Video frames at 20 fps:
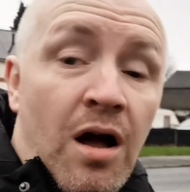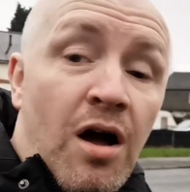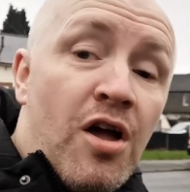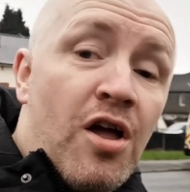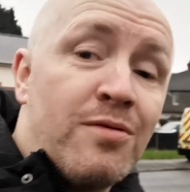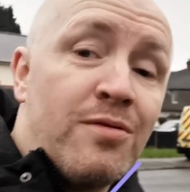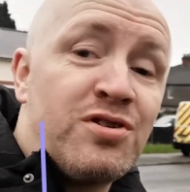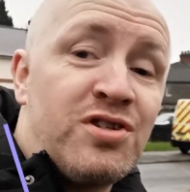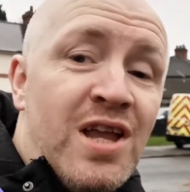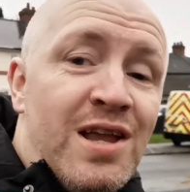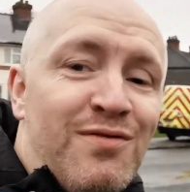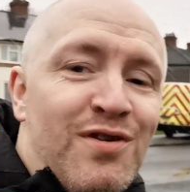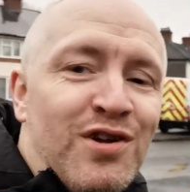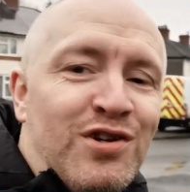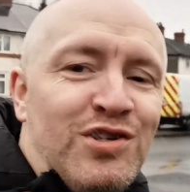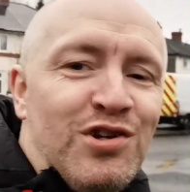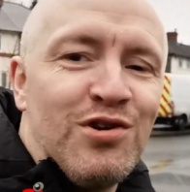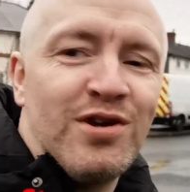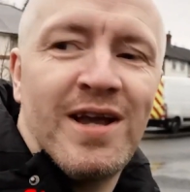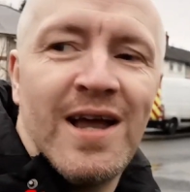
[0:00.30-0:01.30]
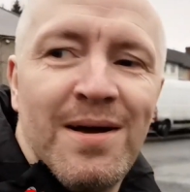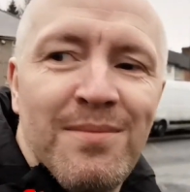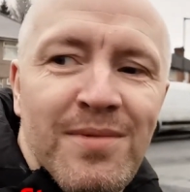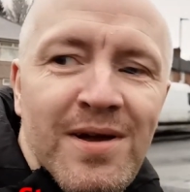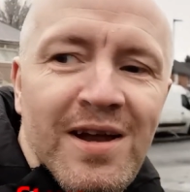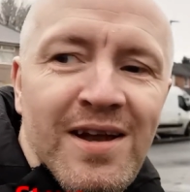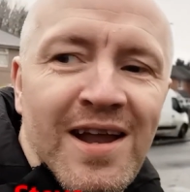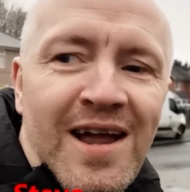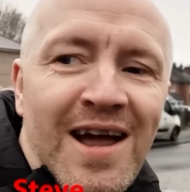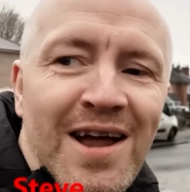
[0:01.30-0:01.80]
Hi, I'm Steve from 2Cat
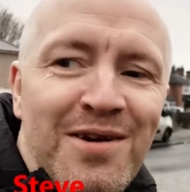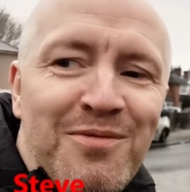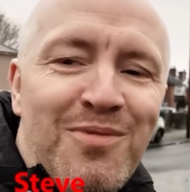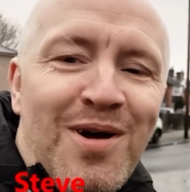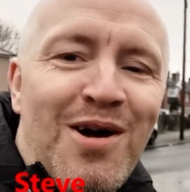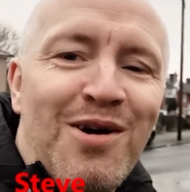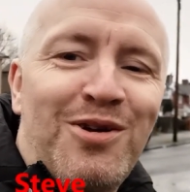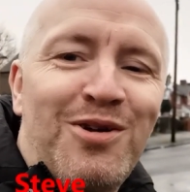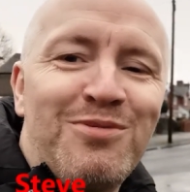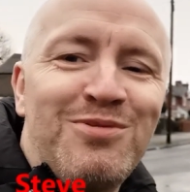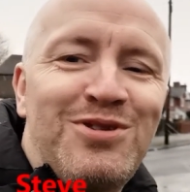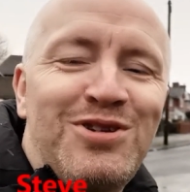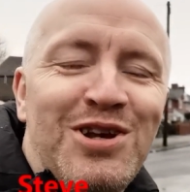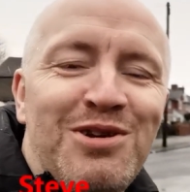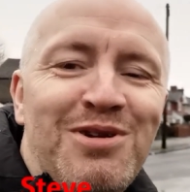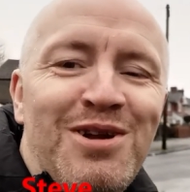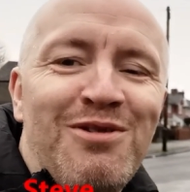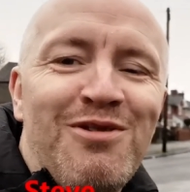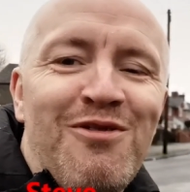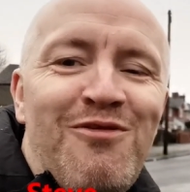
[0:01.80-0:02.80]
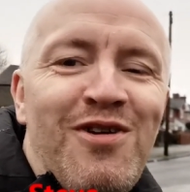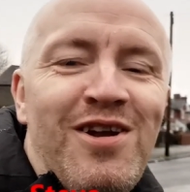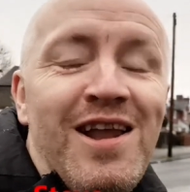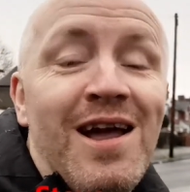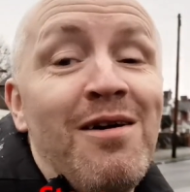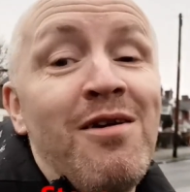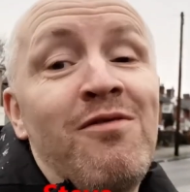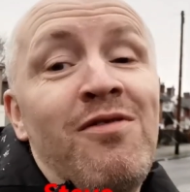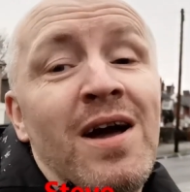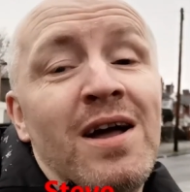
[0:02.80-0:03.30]
Media and welcome to another
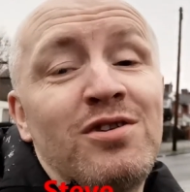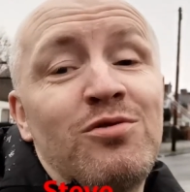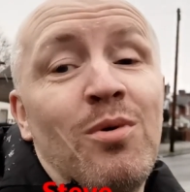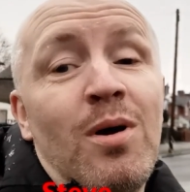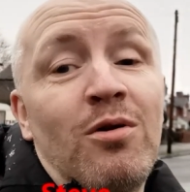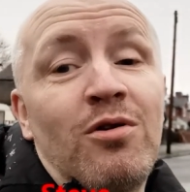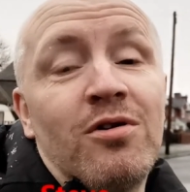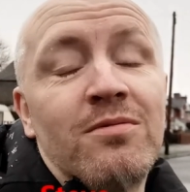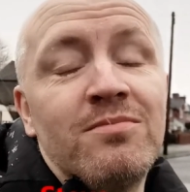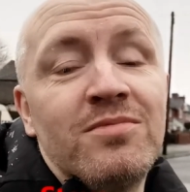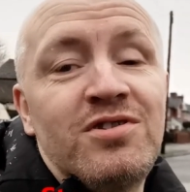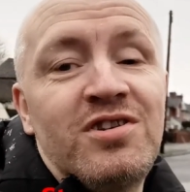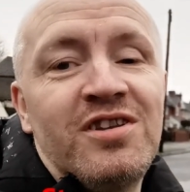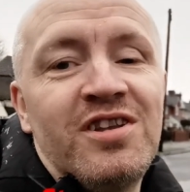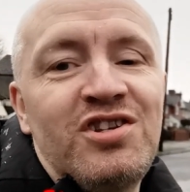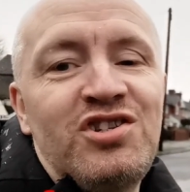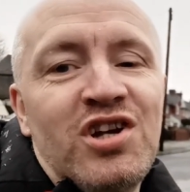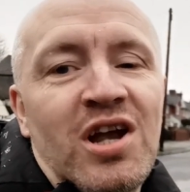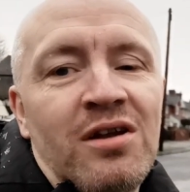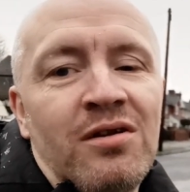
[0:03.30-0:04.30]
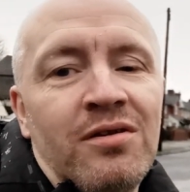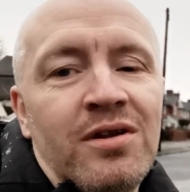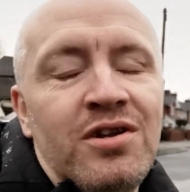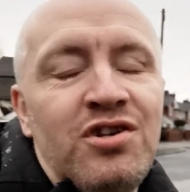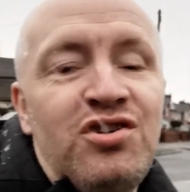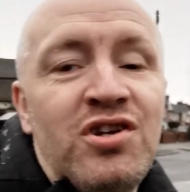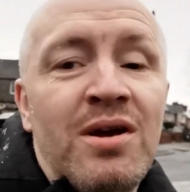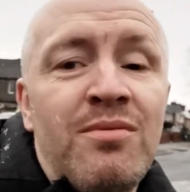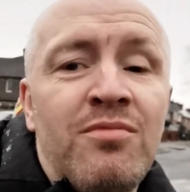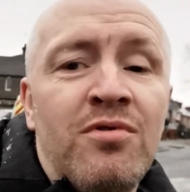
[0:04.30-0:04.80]
video. In fact, welcome to the channel
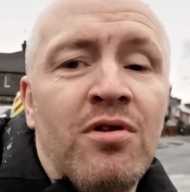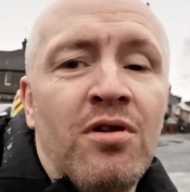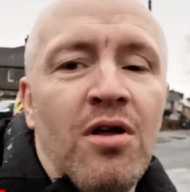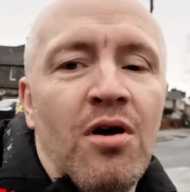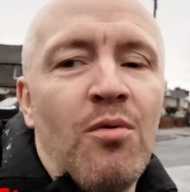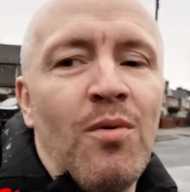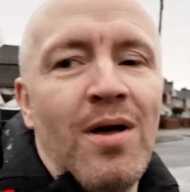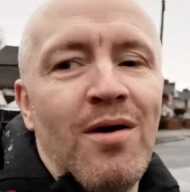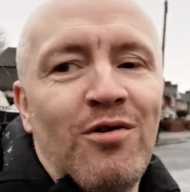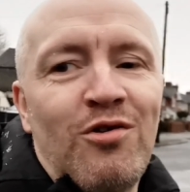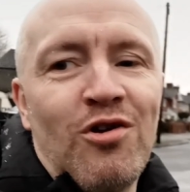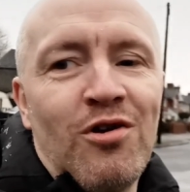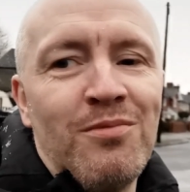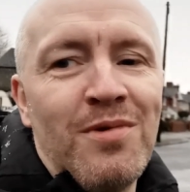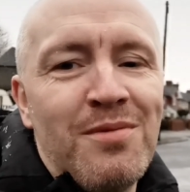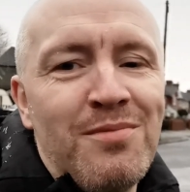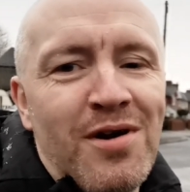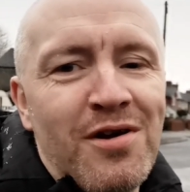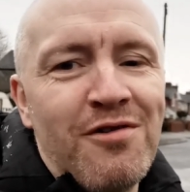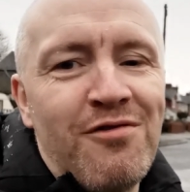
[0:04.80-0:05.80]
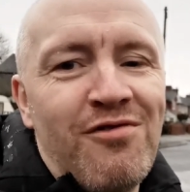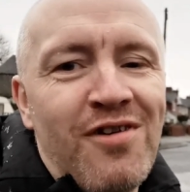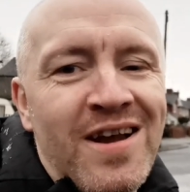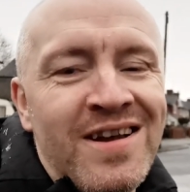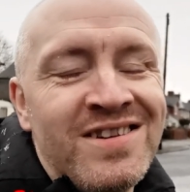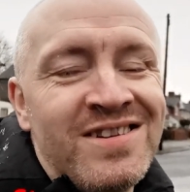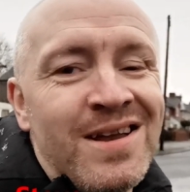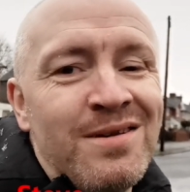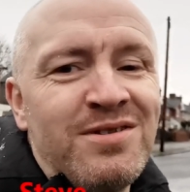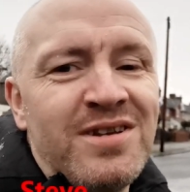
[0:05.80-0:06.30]
in general. Welcome my
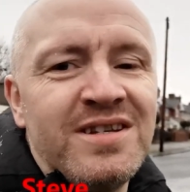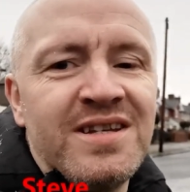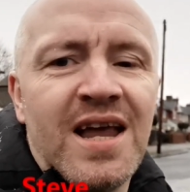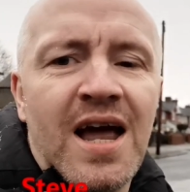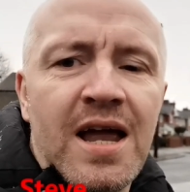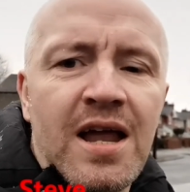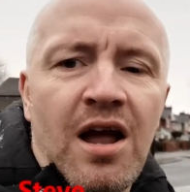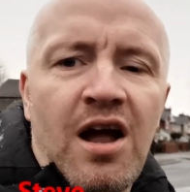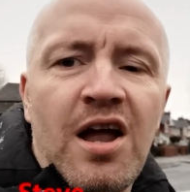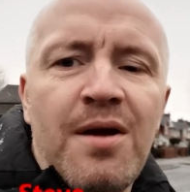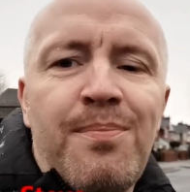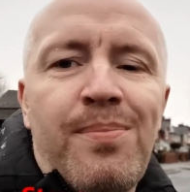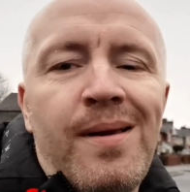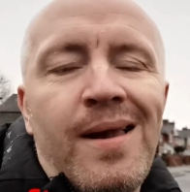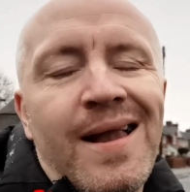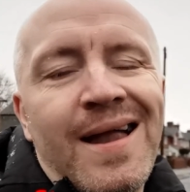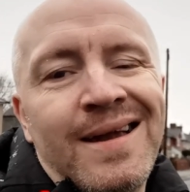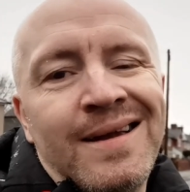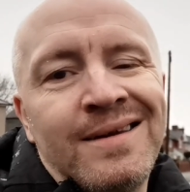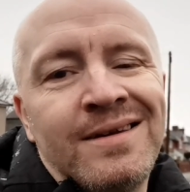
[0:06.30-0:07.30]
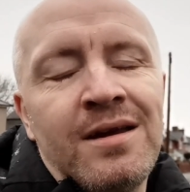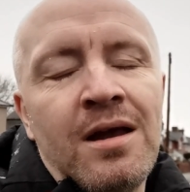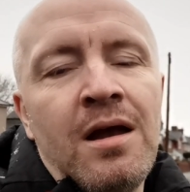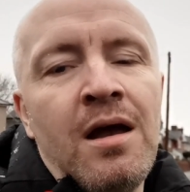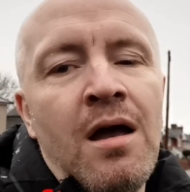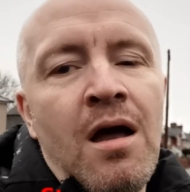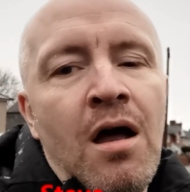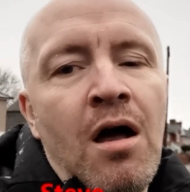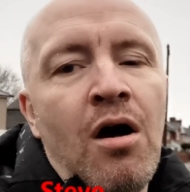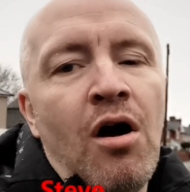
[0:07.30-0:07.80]
friends. Now today I planned
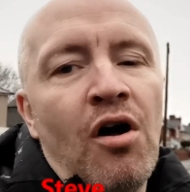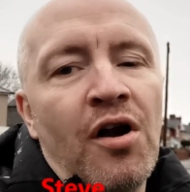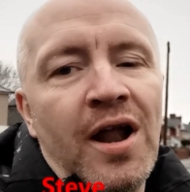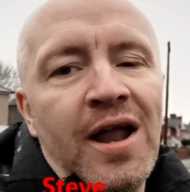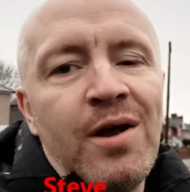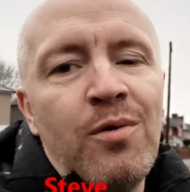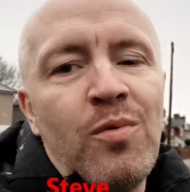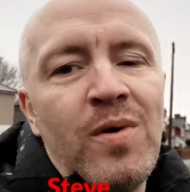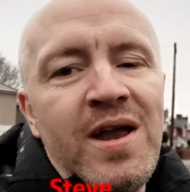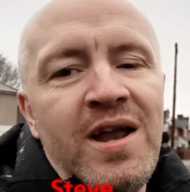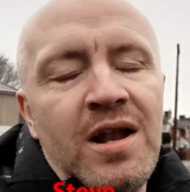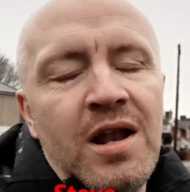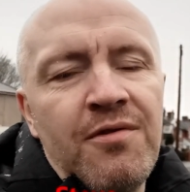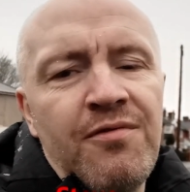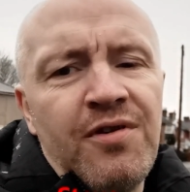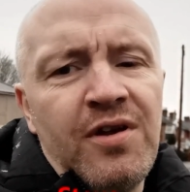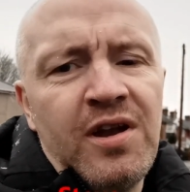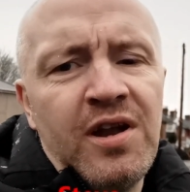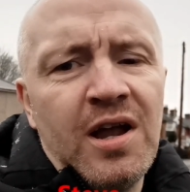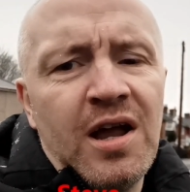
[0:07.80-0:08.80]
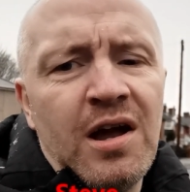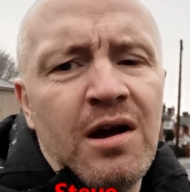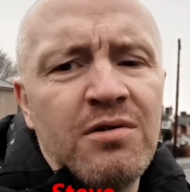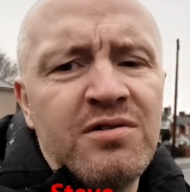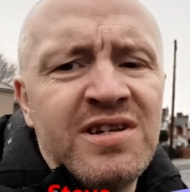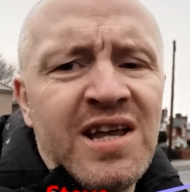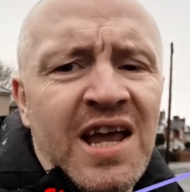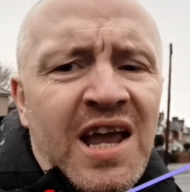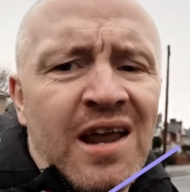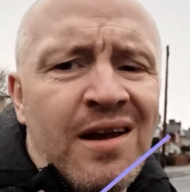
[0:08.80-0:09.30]
on a weekly video
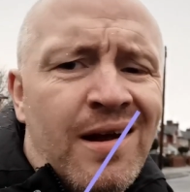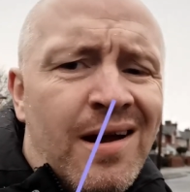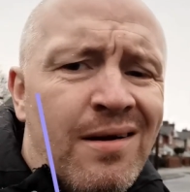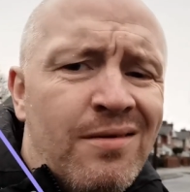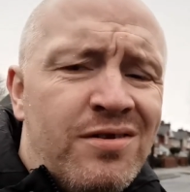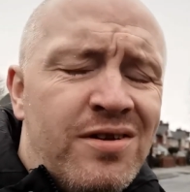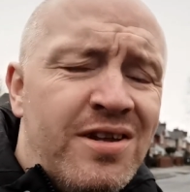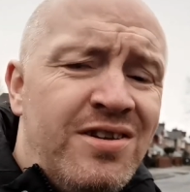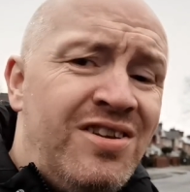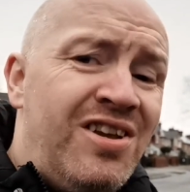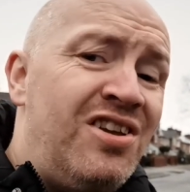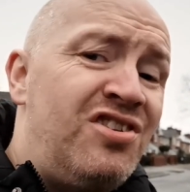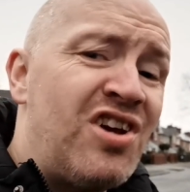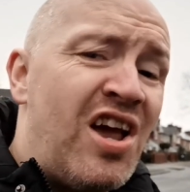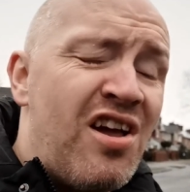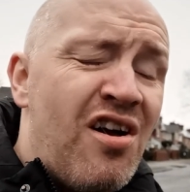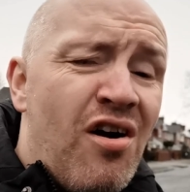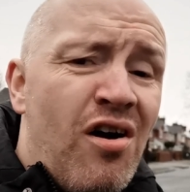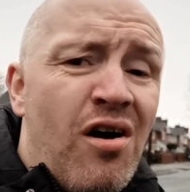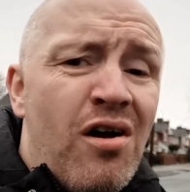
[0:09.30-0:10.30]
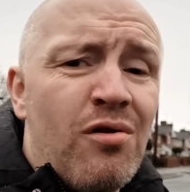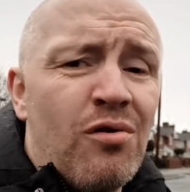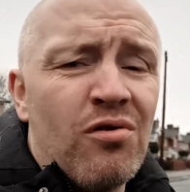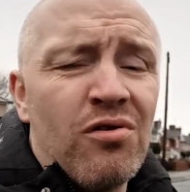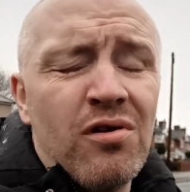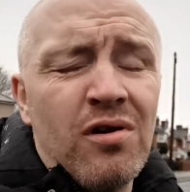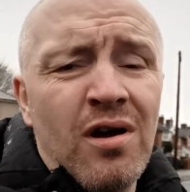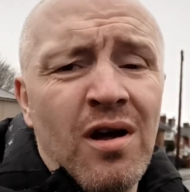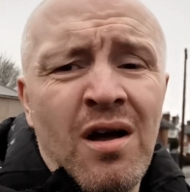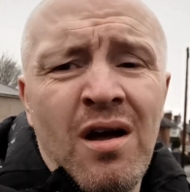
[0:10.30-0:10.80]
taking out the DJI or
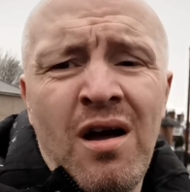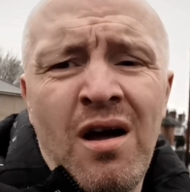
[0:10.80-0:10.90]
the